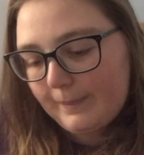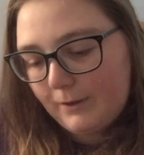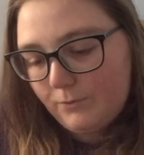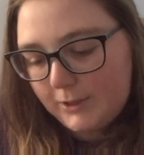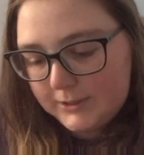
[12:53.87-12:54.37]

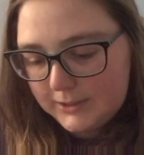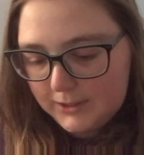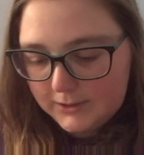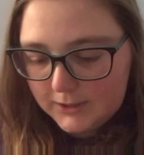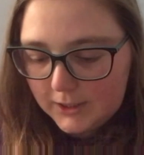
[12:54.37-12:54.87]
what is
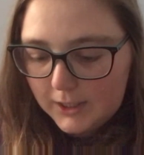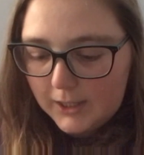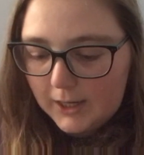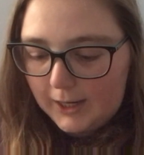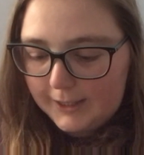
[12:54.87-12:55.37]
it?
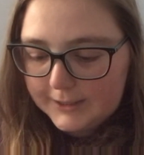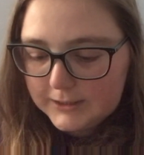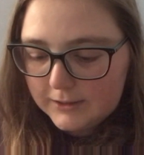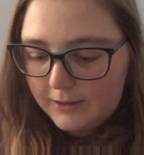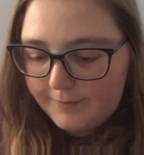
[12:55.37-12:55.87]

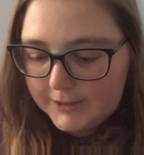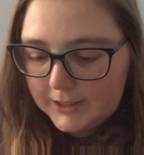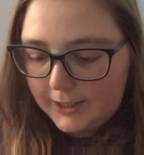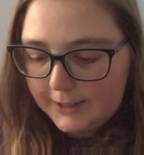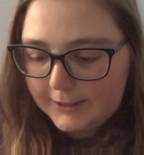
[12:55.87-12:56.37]
Iced
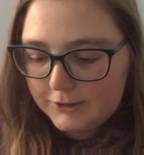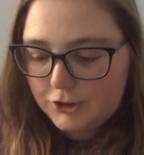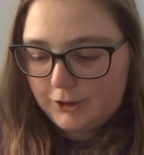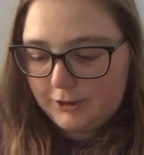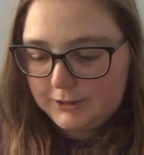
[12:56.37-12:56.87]
clementine,
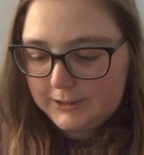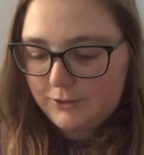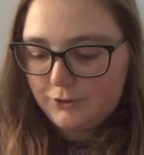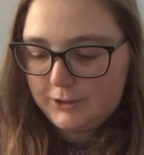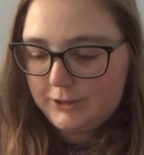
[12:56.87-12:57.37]
sugared
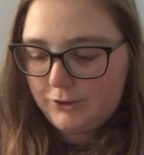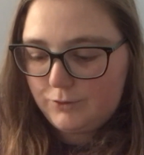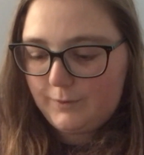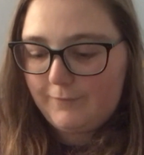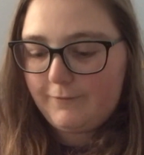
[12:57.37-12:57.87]
citrus,
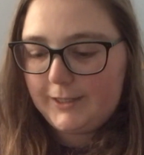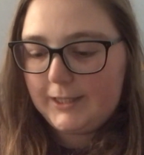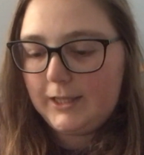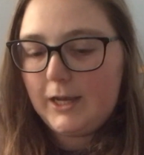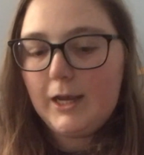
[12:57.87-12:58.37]
sweet
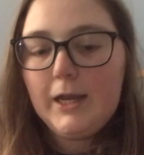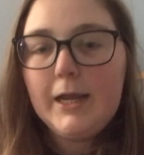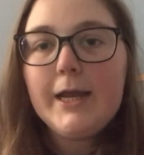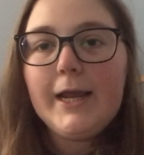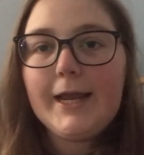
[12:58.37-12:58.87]
vanilla.
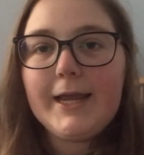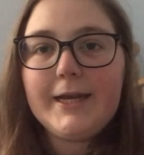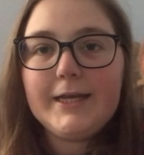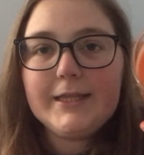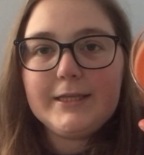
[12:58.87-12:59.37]

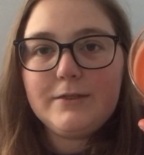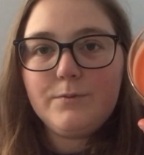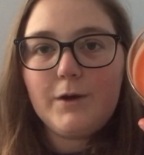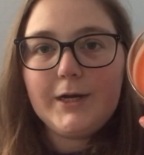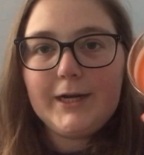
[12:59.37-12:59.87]
And this
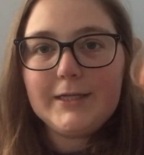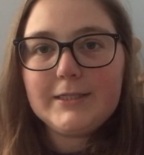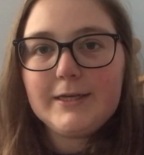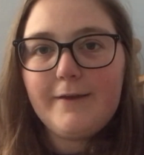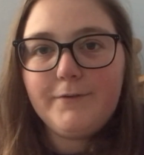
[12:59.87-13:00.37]
one has
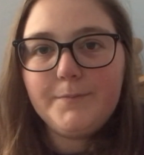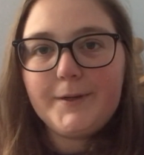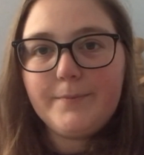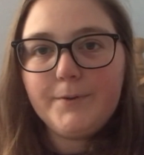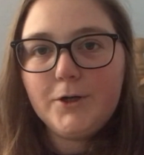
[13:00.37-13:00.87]
never
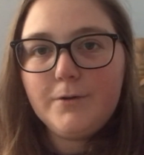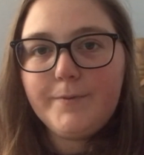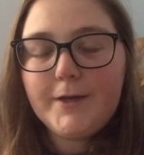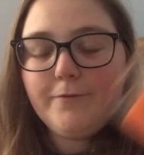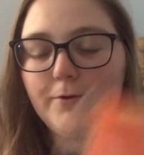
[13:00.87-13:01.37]
been burned
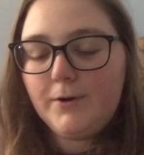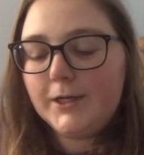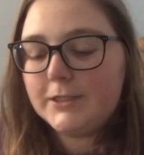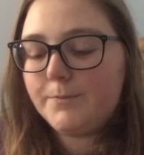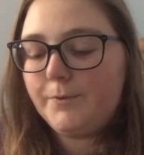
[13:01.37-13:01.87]
before.
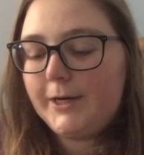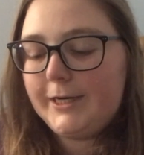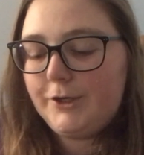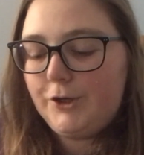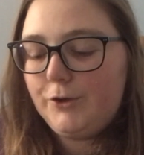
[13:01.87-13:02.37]
It's a
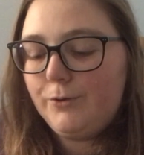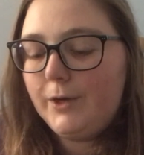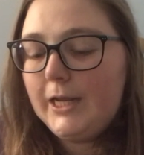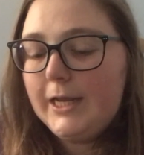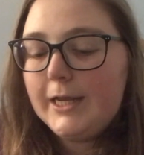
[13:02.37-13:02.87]
brand new
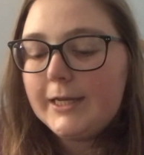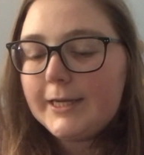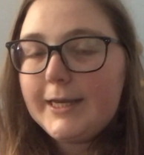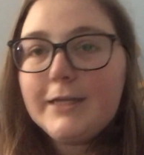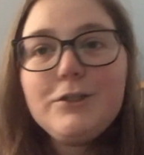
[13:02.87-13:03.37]

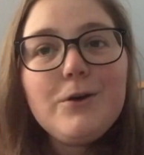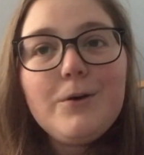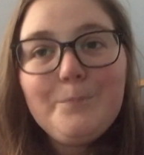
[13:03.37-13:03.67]
candle